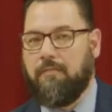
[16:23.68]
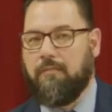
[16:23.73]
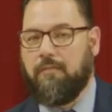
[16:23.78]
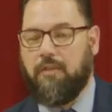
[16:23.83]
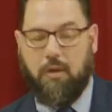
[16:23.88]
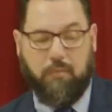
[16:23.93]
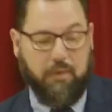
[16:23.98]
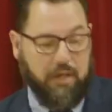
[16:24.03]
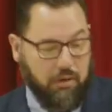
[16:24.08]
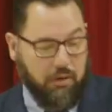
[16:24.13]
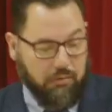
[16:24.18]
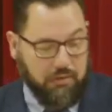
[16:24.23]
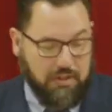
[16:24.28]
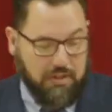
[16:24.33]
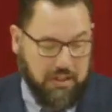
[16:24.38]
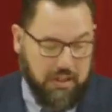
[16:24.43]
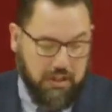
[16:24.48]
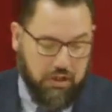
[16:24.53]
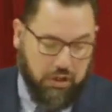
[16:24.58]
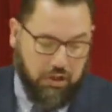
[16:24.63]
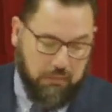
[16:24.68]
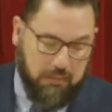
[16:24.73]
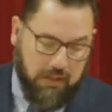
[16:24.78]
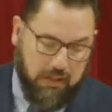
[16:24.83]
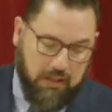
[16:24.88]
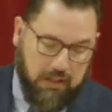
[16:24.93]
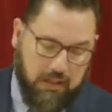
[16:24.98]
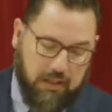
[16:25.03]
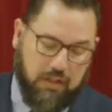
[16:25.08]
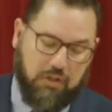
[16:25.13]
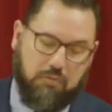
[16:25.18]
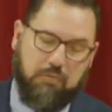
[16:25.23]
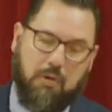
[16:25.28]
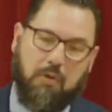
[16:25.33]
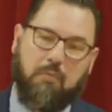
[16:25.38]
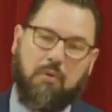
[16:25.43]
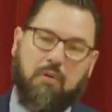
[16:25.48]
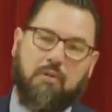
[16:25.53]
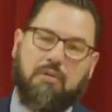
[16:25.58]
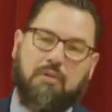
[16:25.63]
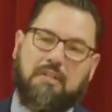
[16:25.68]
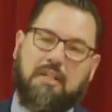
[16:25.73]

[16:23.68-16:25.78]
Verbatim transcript: That we don't see humility this way. We don't